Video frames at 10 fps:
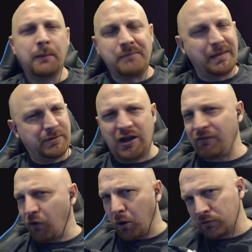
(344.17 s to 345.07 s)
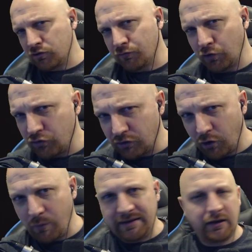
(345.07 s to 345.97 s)
Maybe you have Arbiter Vildred
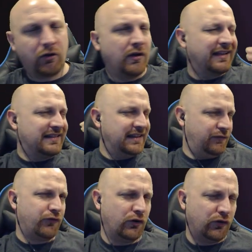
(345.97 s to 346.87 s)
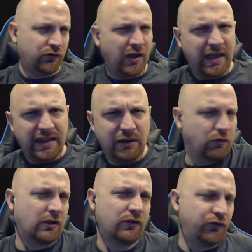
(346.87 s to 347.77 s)
go in there, cleave first, and then
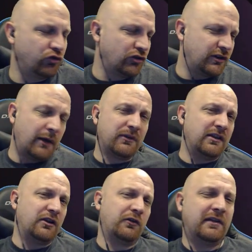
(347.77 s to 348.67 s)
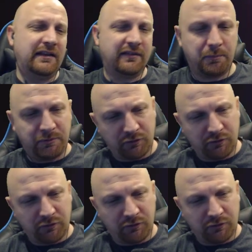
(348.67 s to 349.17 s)
regular Vildred comes in there and cleans up.